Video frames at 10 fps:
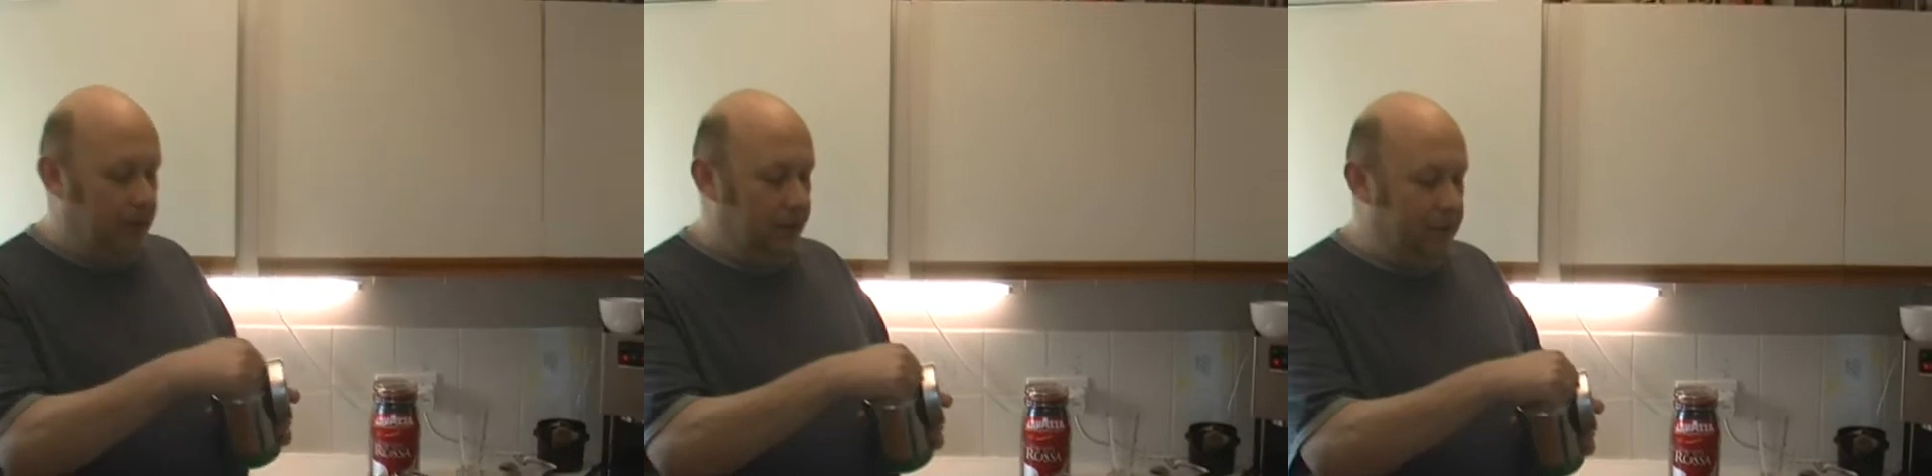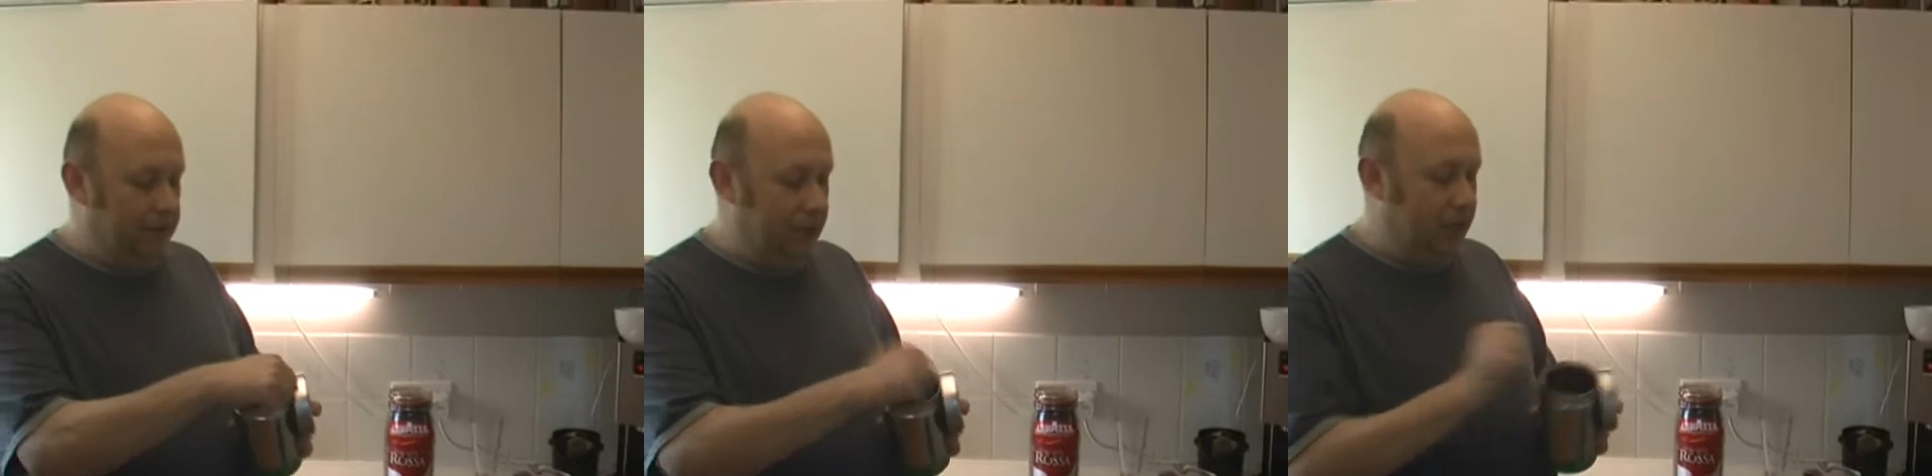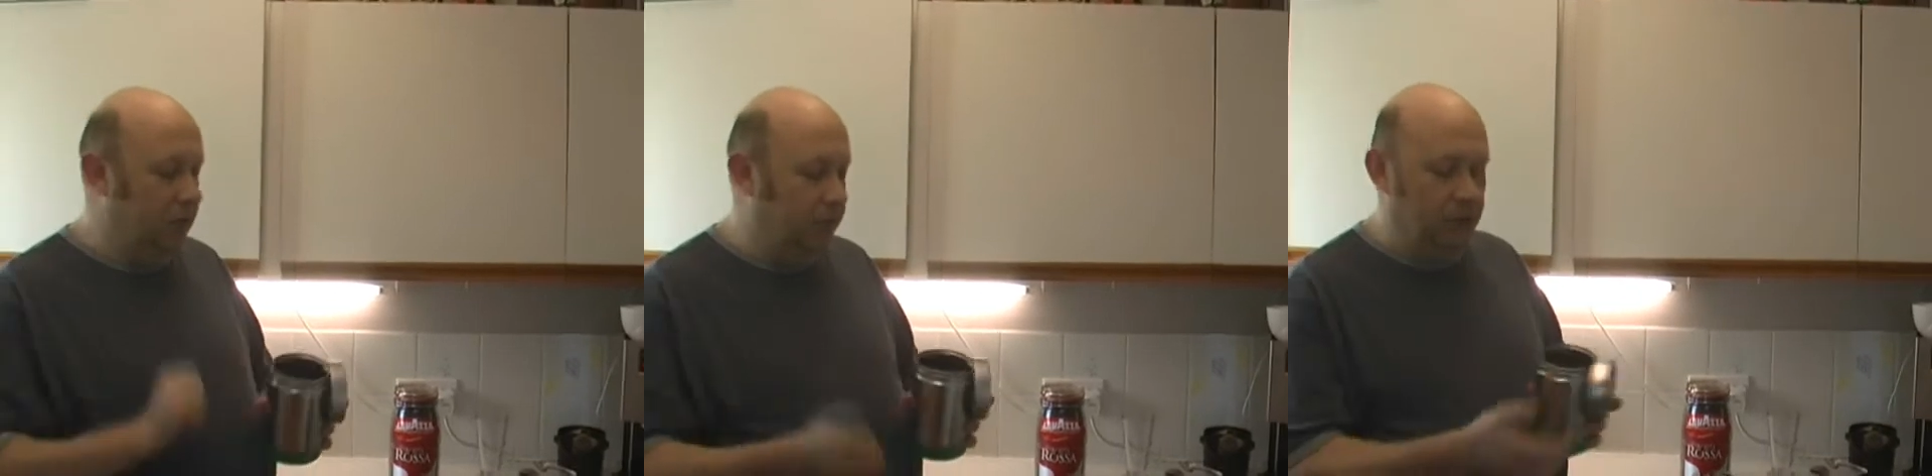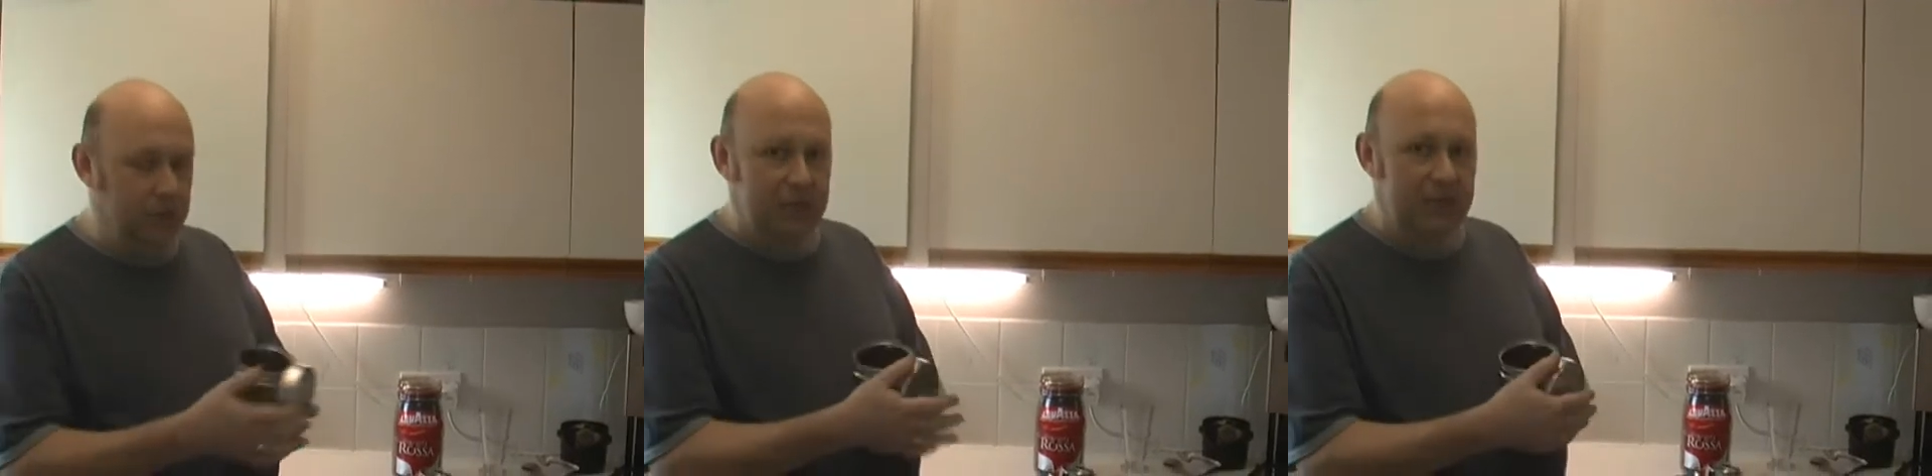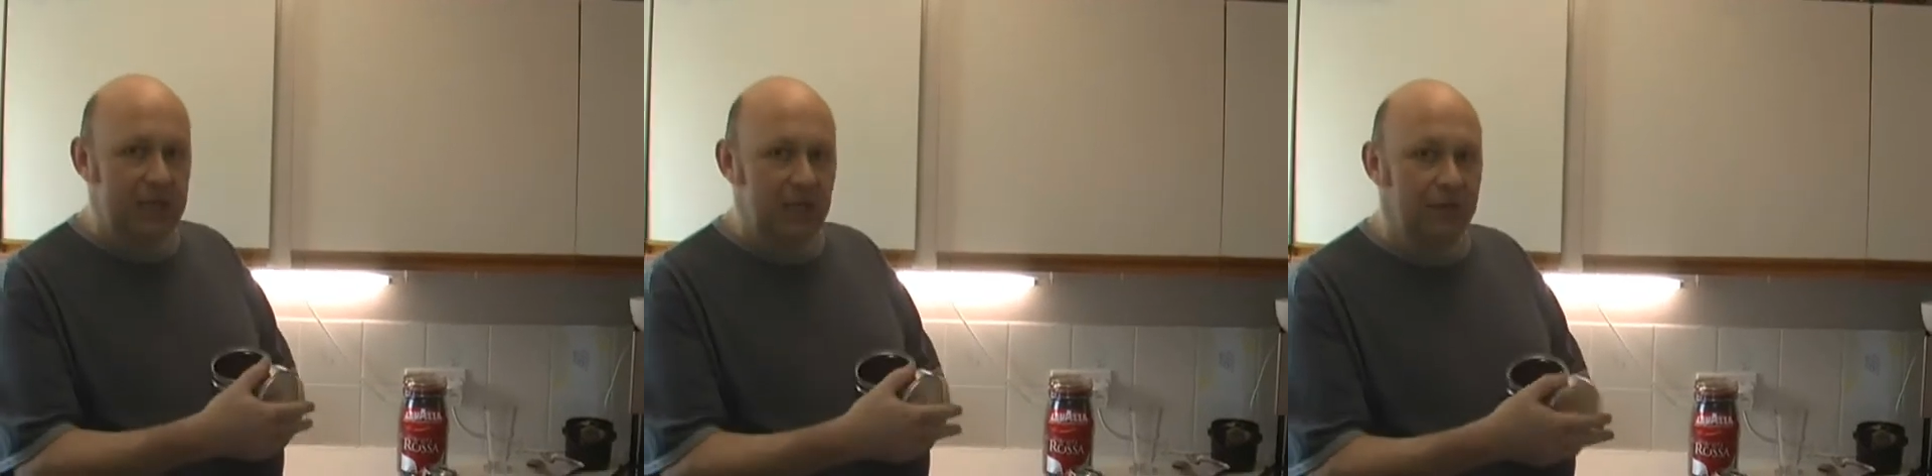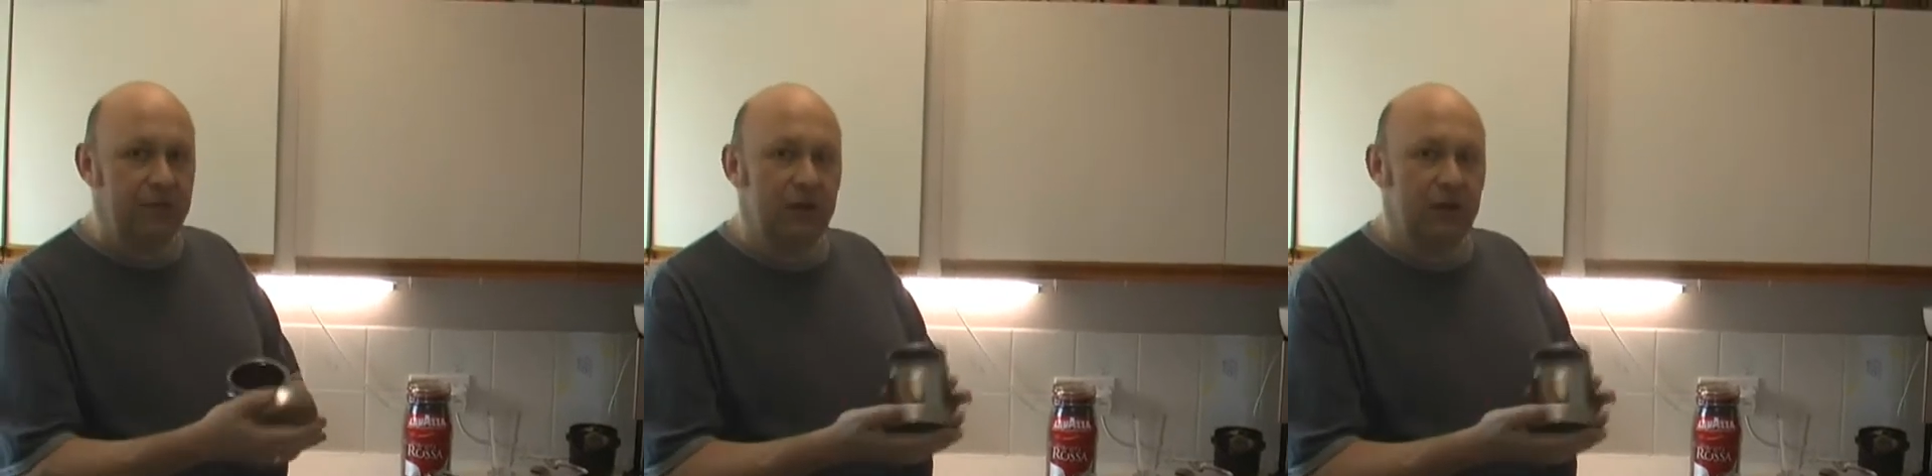The minute you pull the seal off,